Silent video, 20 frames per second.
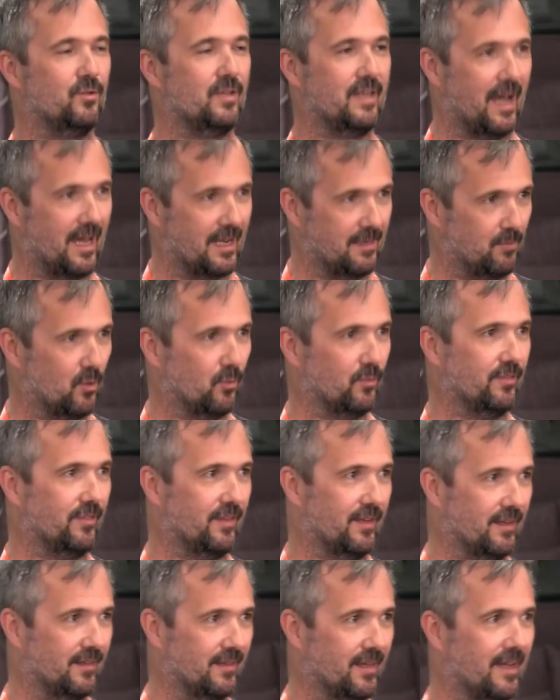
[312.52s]
do the idempotent
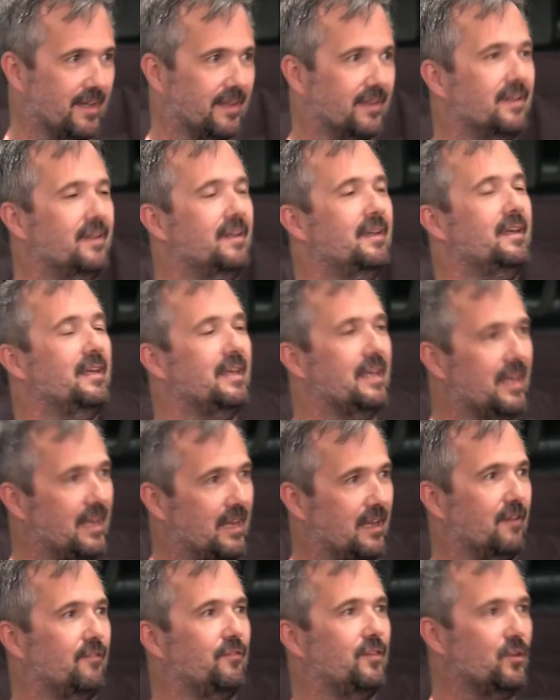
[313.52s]
thing, like
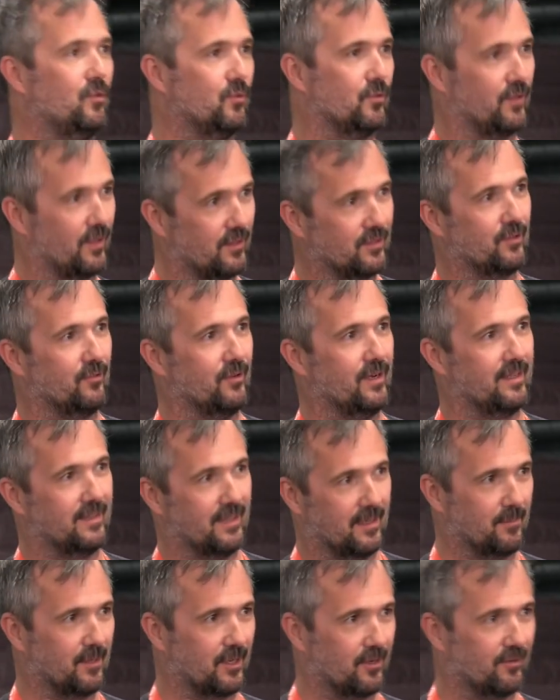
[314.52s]
if the user doesn't create,
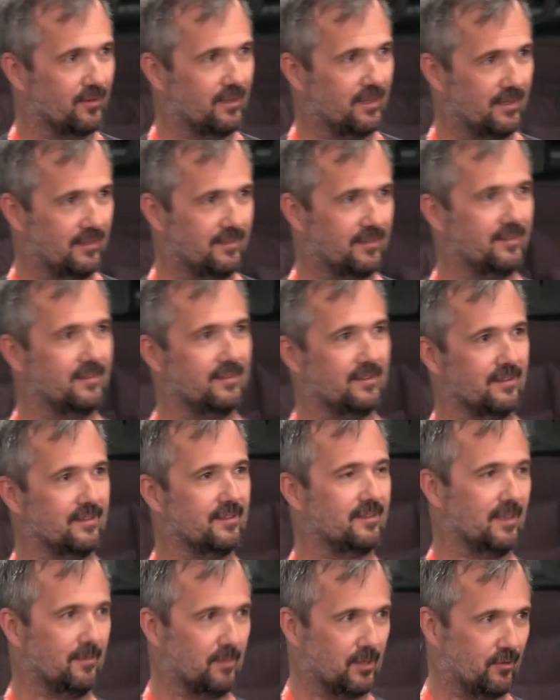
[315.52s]
then it doesn't
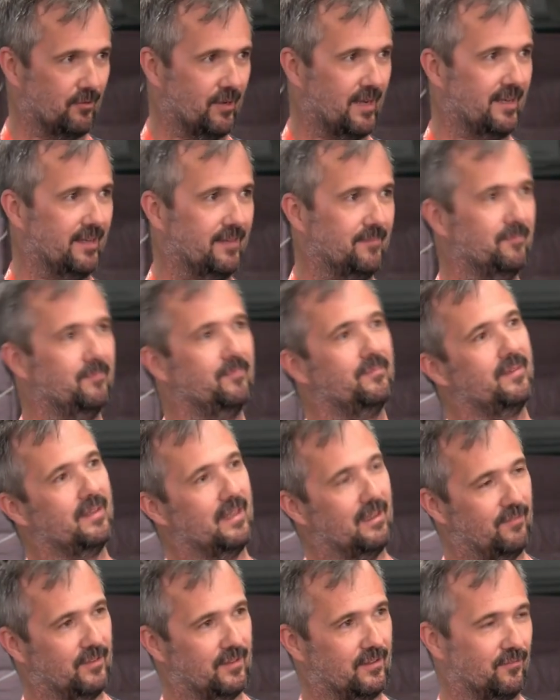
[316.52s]
exist, then I'm going to create it.
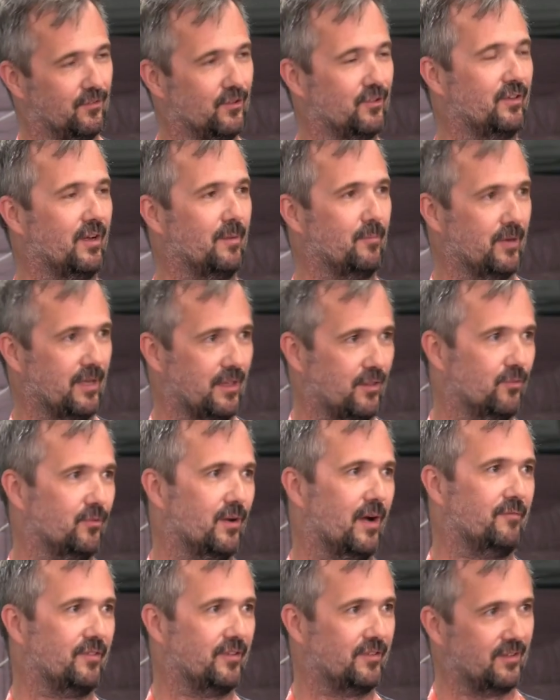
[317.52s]
If it's the first time running
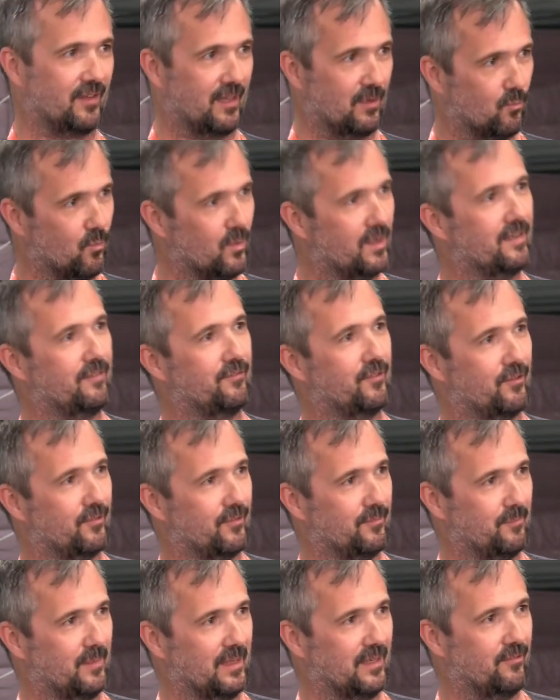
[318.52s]
through, obviously they would have
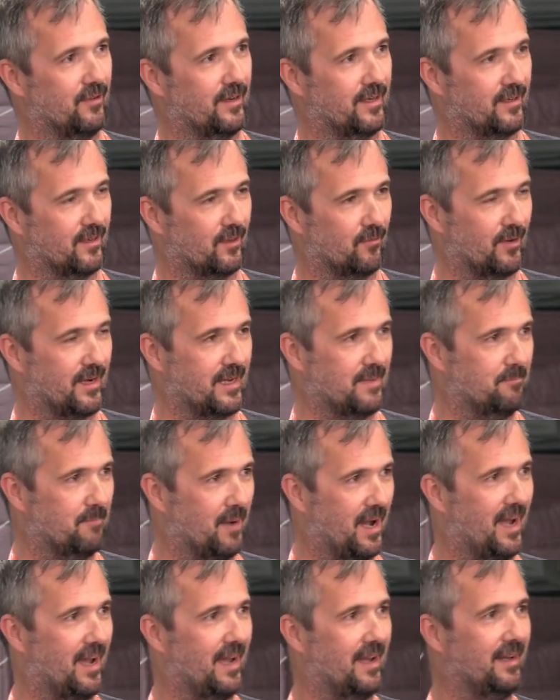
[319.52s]
been created already
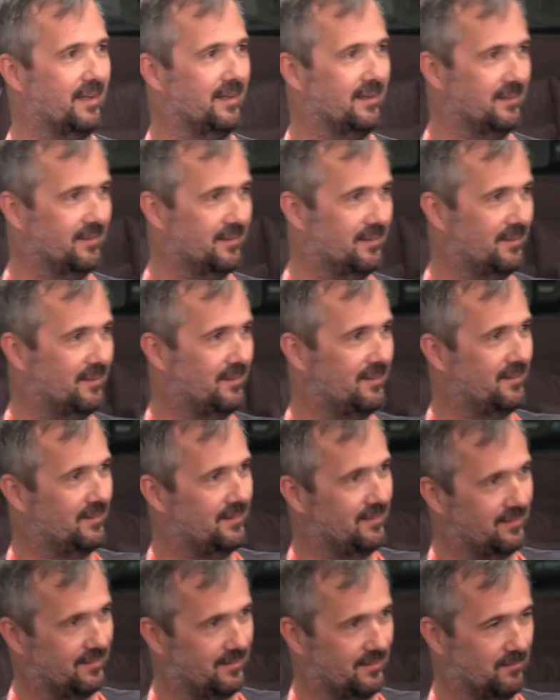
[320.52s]
by
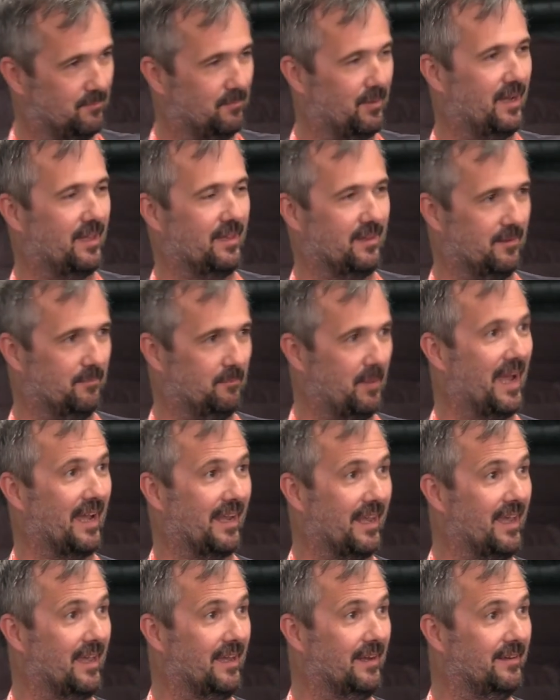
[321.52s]
the
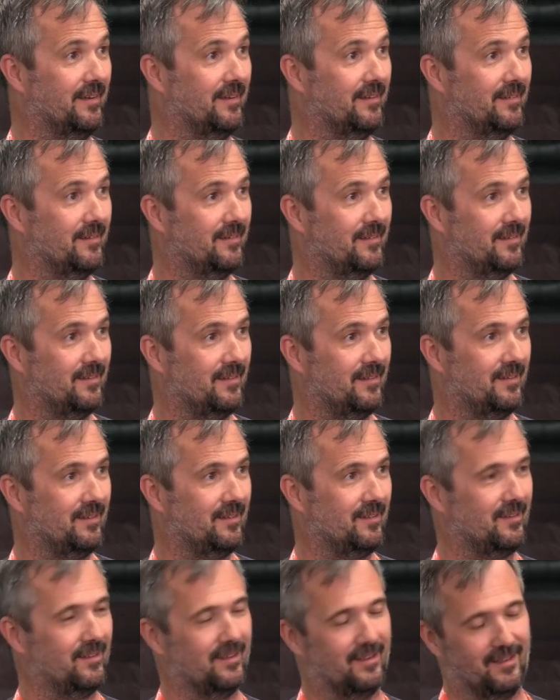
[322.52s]
back end.
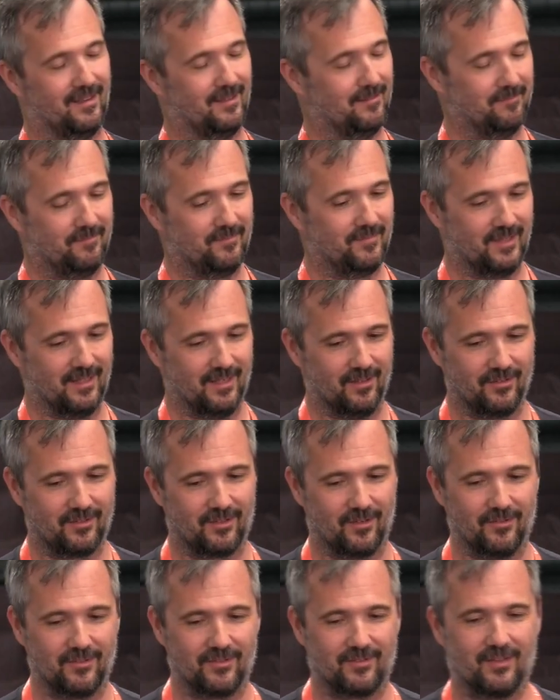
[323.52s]

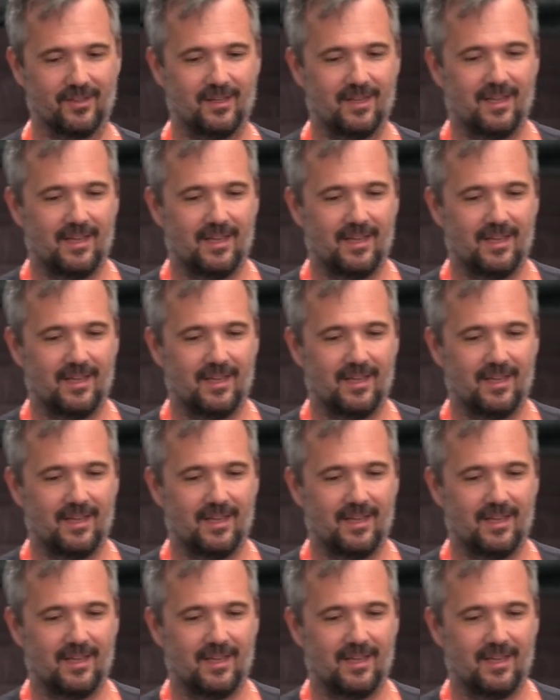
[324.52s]
So